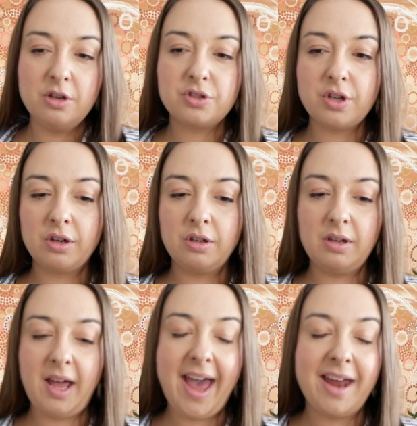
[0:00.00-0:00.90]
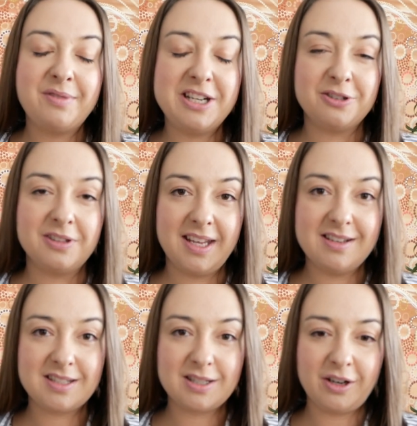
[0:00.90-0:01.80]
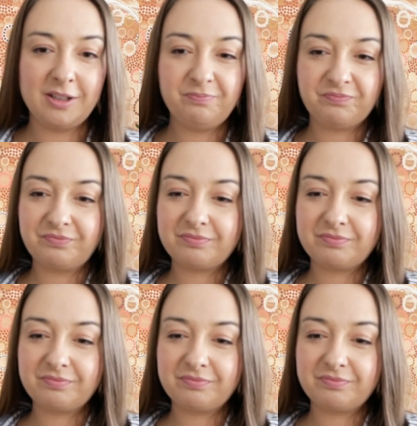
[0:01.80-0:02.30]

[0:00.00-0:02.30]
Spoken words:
So how do we do this? So